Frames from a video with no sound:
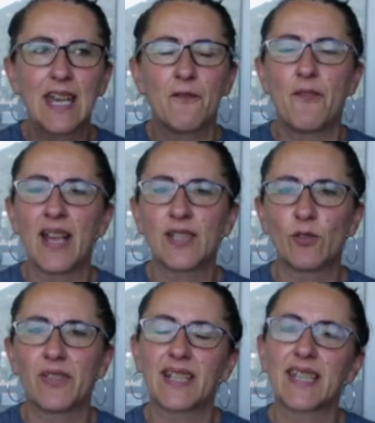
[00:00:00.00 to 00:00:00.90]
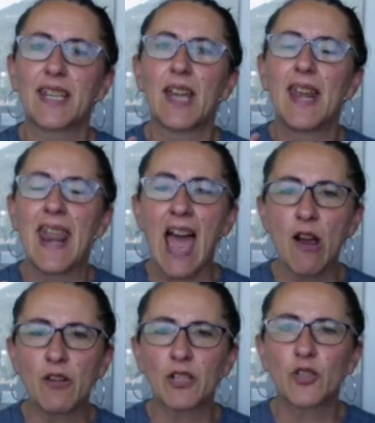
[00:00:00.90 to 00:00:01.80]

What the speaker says: vessel that's going to allow us